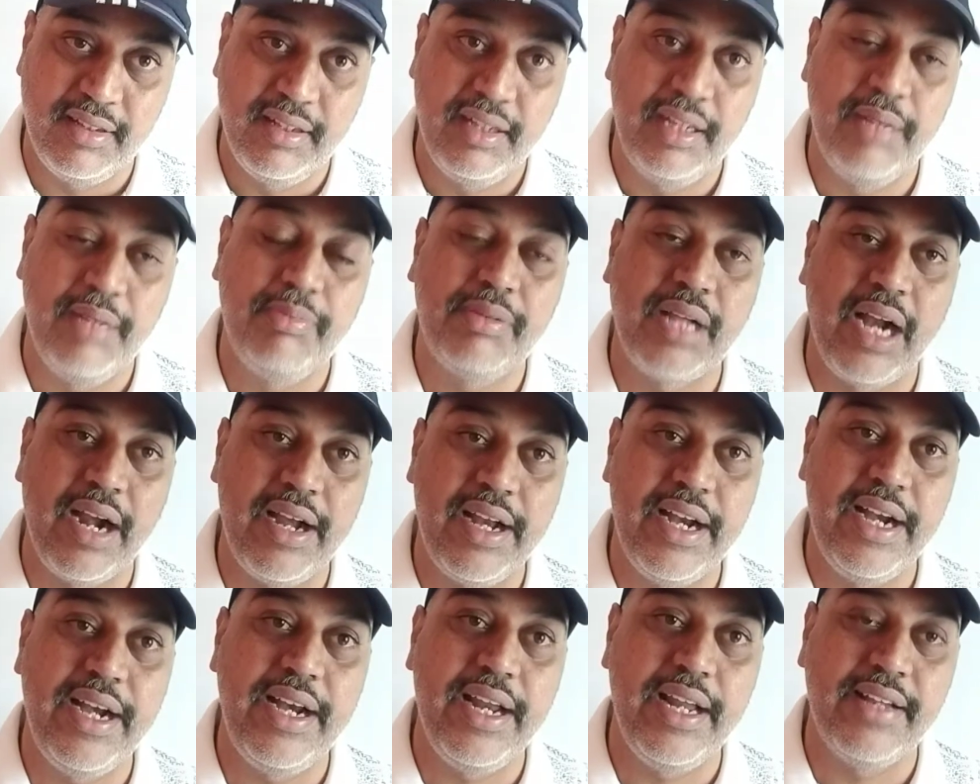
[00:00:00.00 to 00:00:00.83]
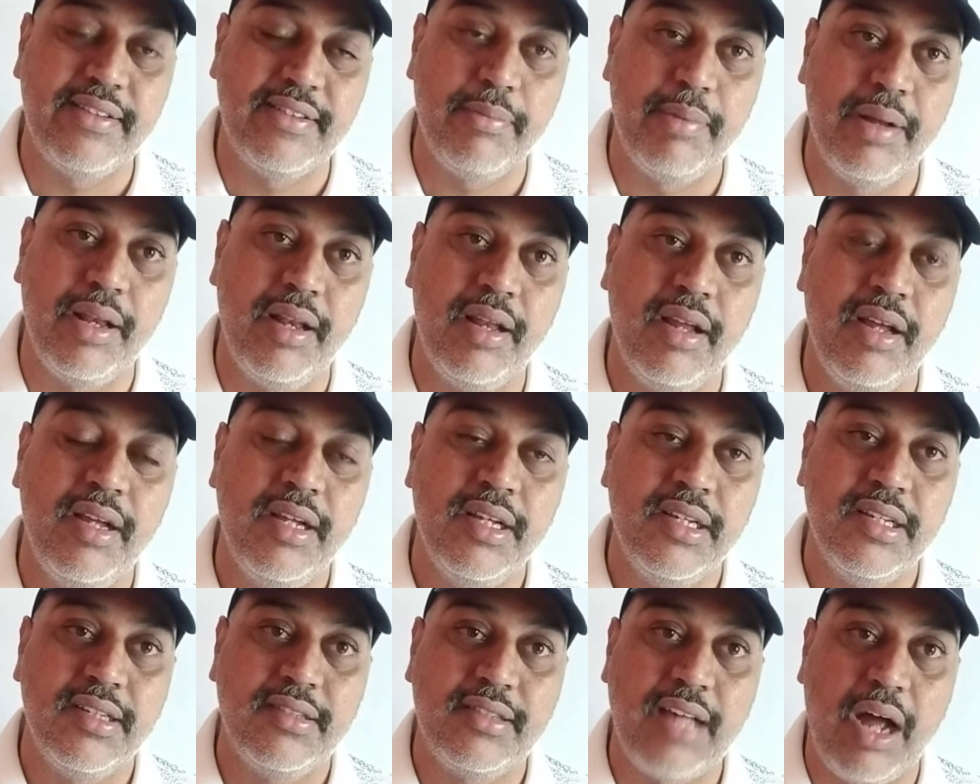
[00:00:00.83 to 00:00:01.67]
If 30 decibel
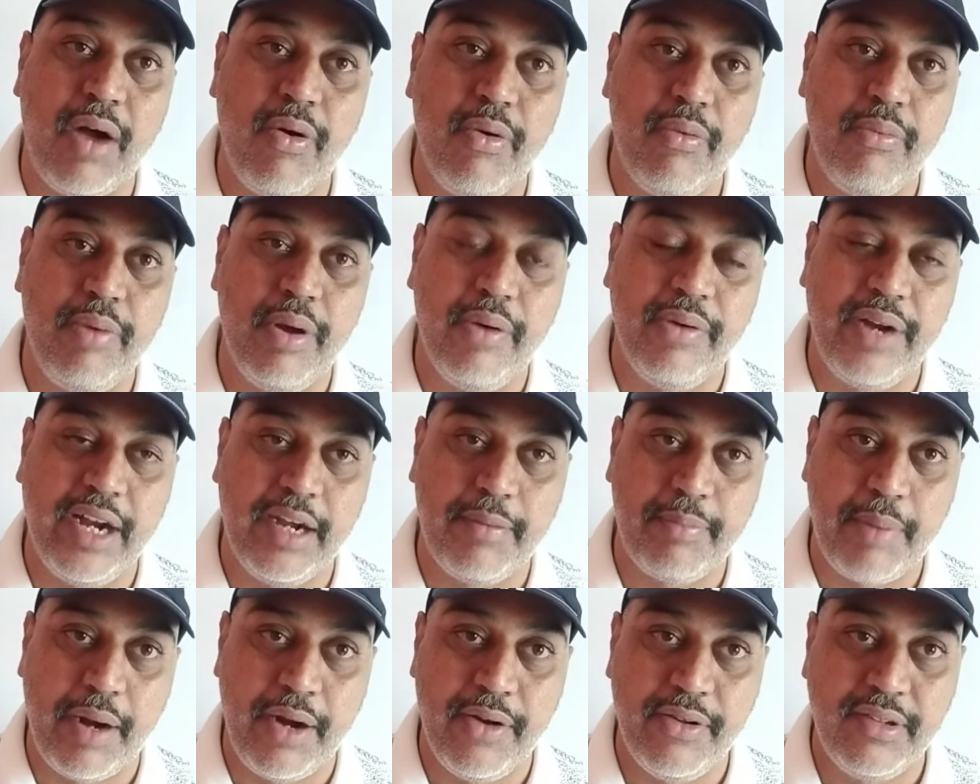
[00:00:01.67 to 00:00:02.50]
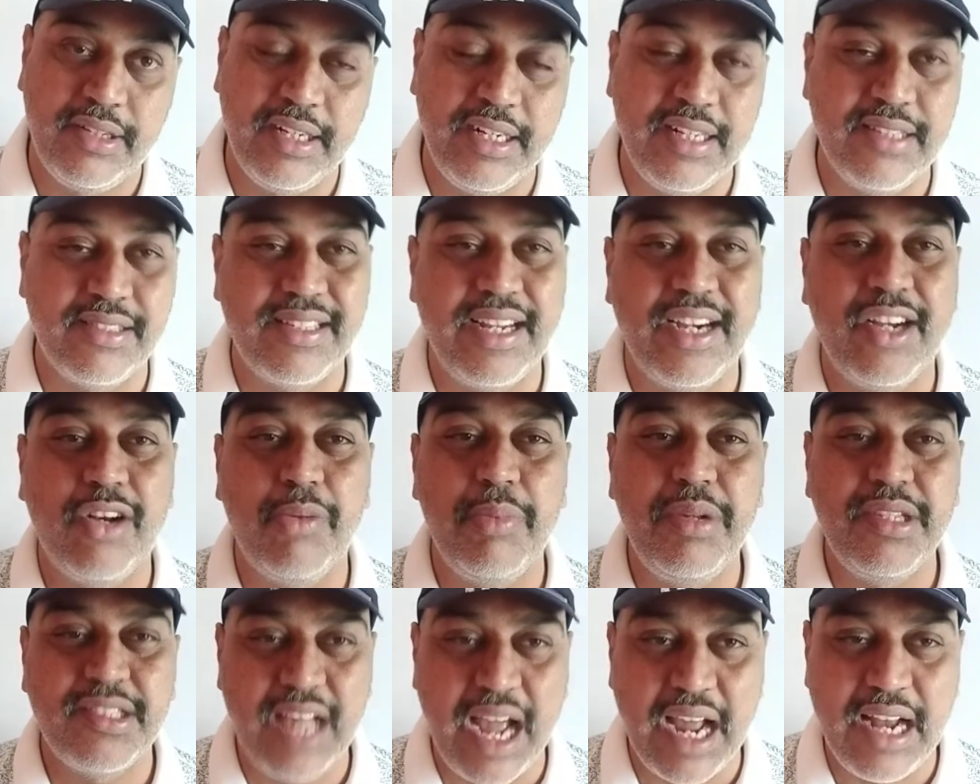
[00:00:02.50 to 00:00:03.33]
sound wave get produced, it is said to be
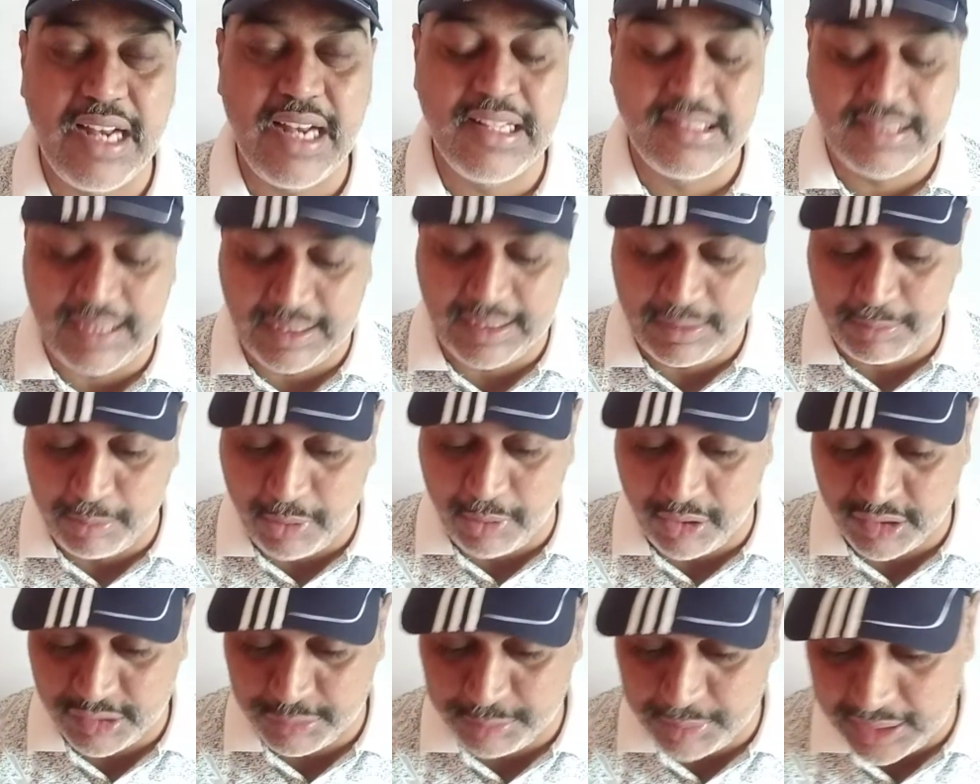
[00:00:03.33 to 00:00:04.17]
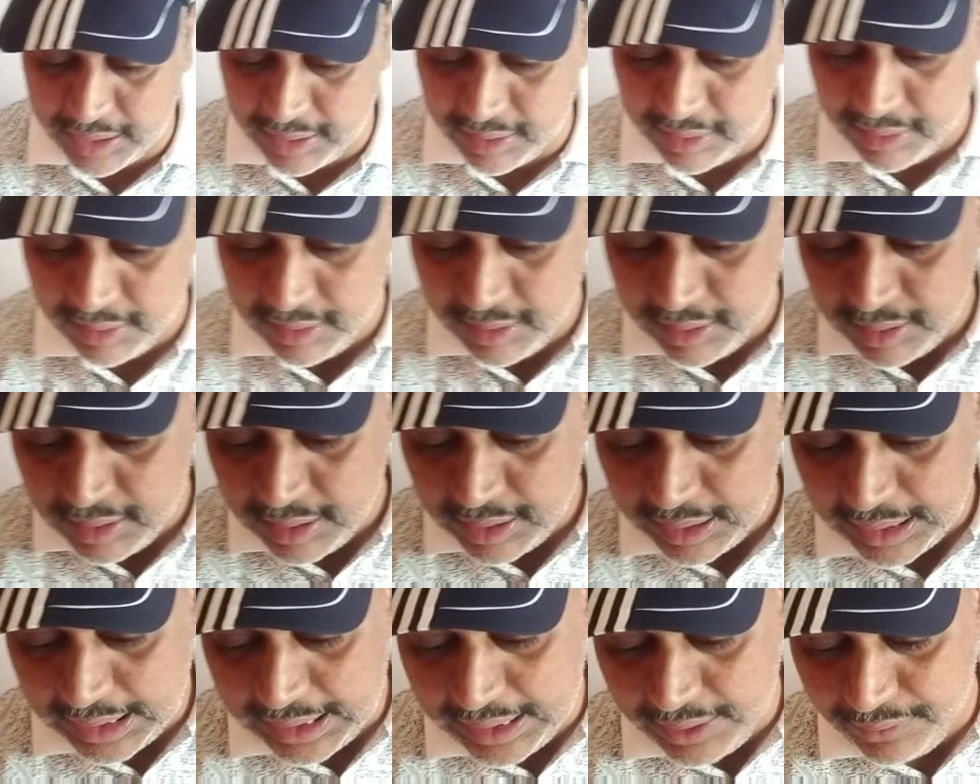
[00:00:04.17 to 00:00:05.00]
silence atmosphere.
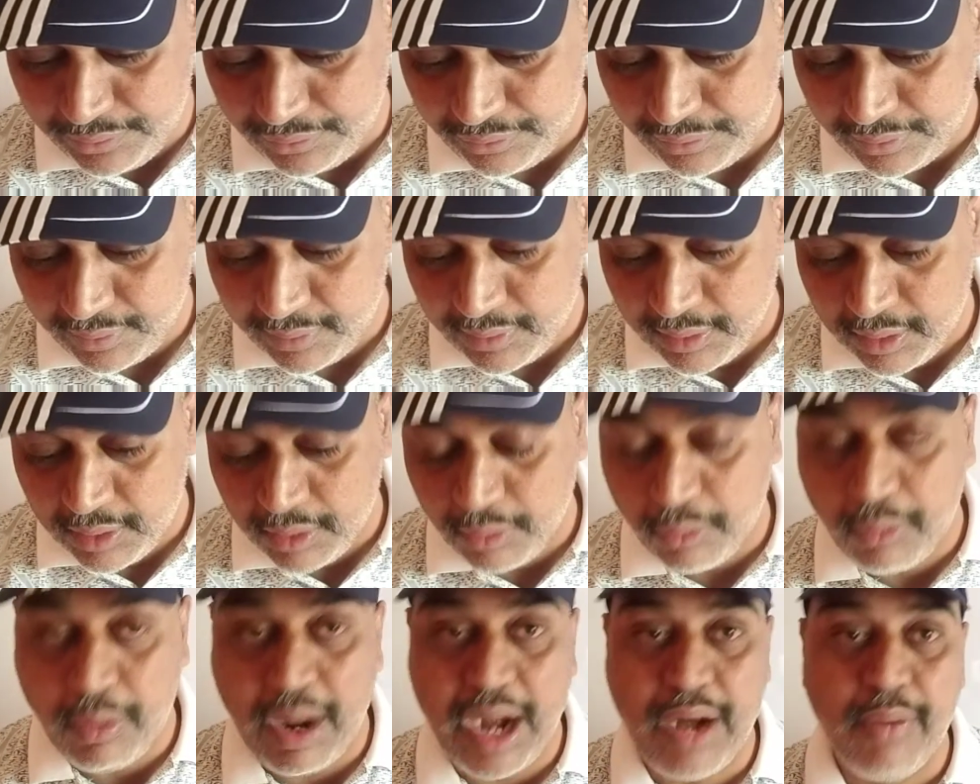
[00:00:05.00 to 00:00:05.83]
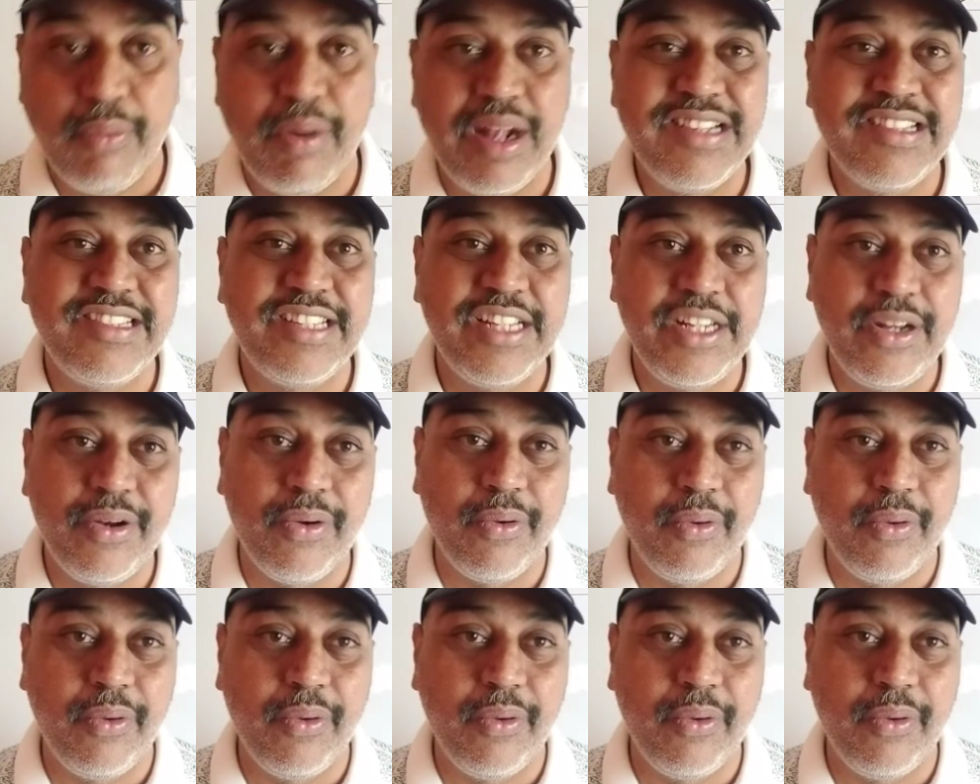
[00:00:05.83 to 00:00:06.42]
If 110